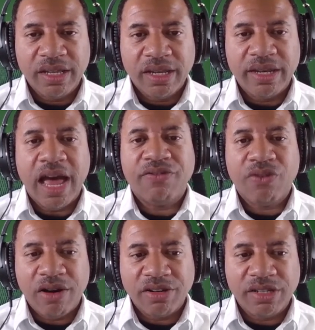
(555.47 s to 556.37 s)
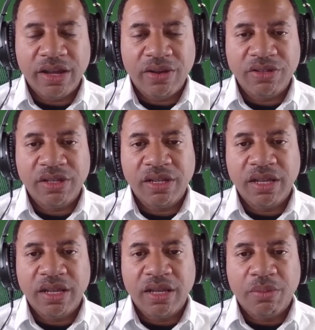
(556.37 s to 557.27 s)
not for ourselves,
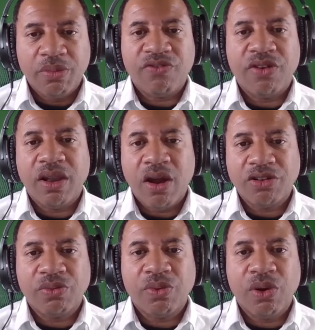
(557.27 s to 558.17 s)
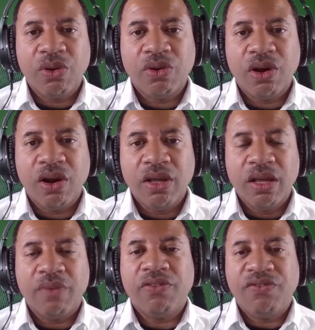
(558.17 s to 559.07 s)
but for a larger role
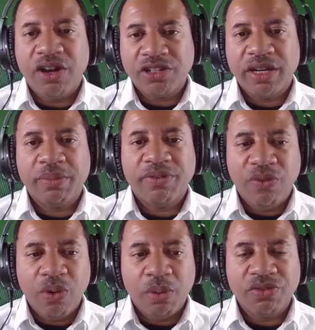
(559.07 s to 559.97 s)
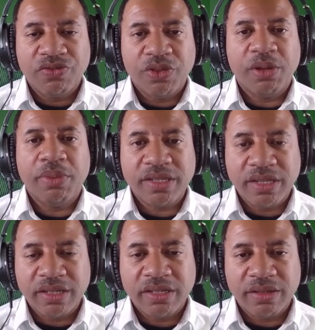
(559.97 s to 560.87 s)
of a function it performs for the
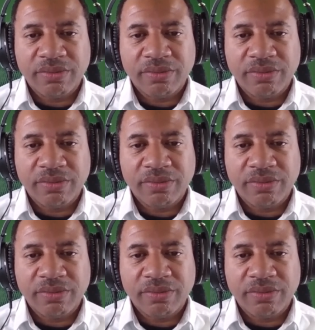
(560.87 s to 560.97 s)
business.